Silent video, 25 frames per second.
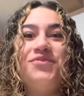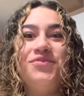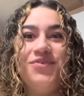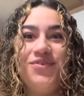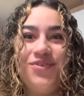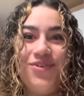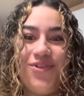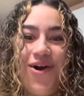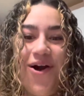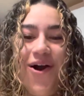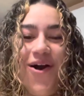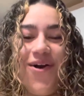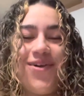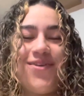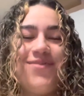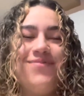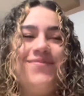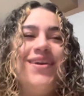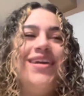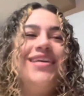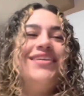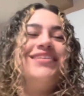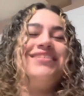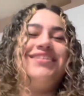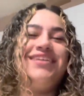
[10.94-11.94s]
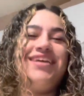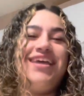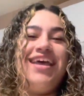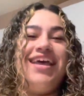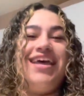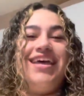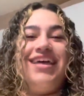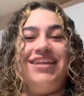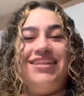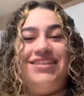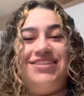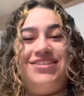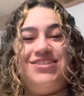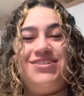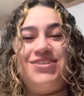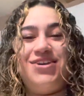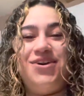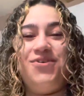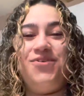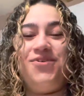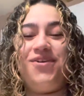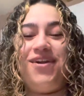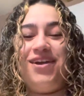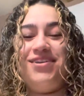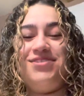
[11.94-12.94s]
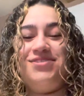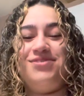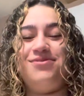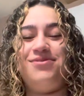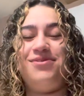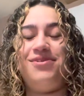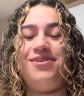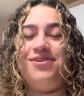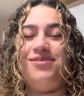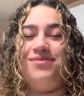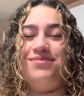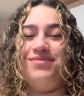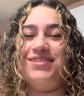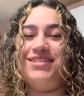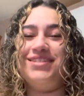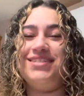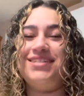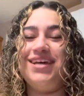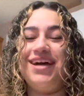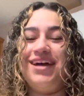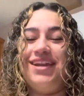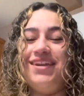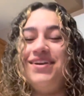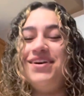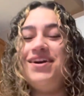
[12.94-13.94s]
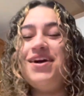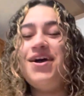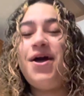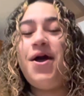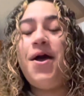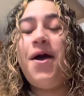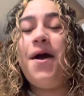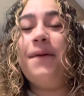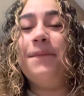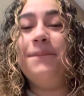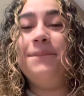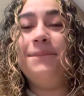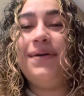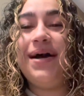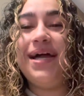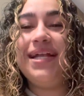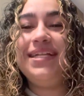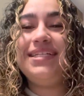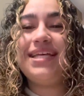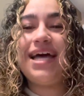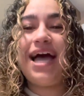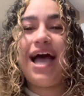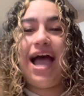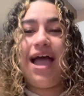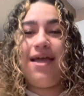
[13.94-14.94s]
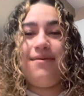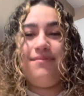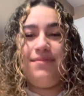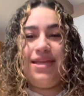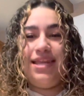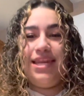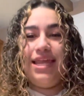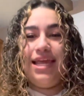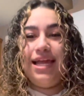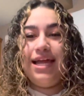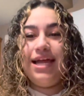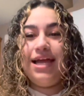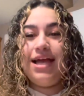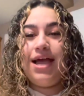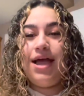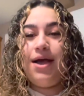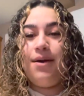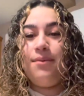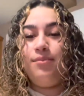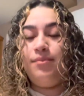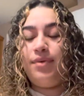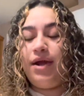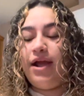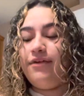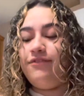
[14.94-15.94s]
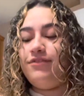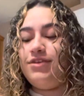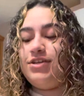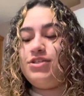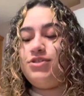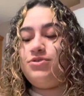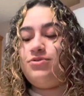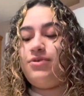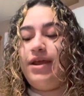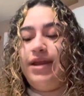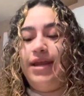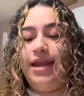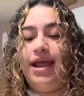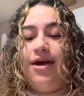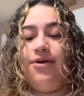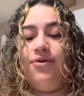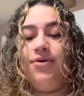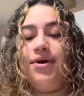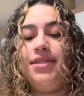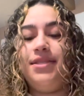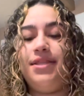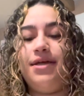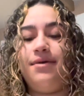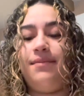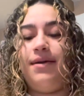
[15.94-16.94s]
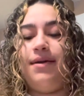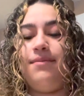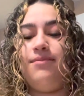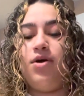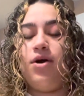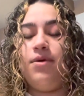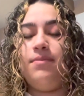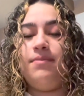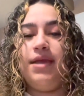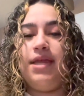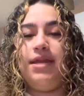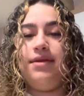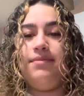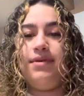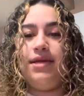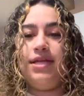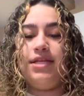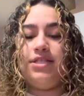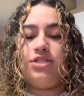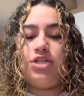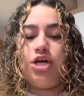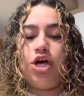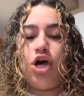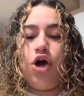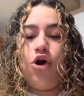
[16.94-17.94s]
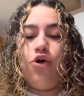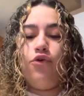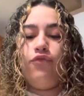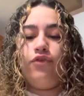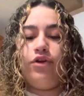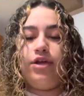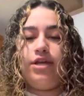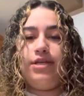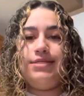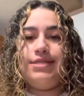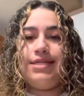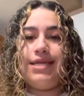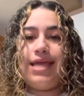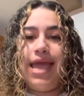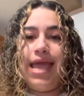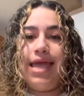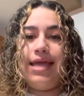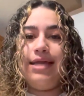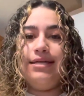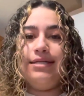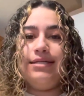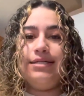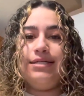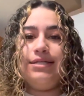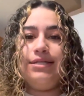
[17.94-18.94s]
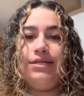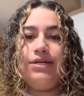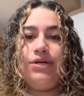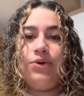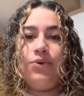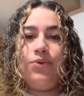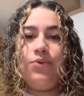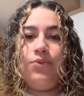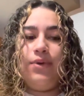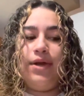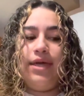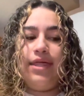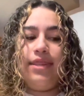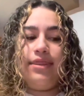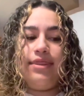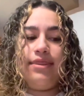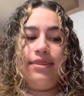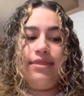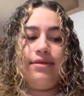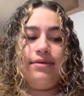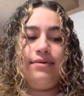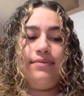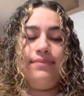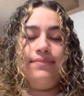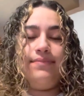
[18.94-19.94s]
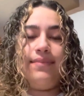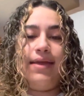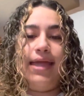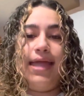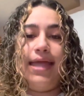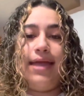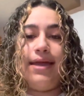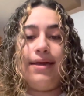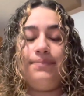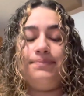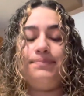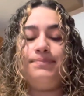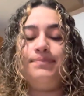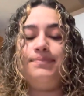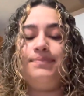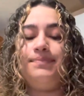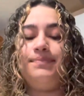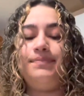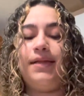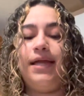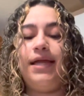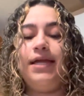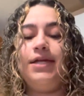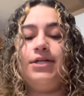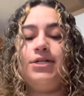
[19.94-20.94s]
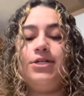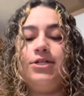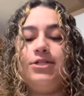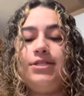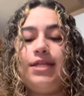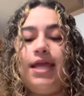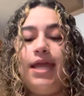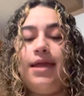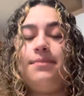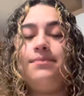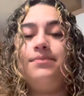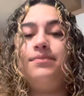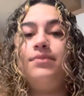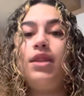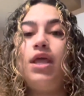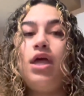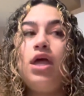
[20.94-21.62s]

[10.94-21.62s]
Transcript: Vlogmas. It's so crazy we're almost done. But I'm eating breakfast right now that my mom made me. It's an over easy egg with ham, like cooked ham.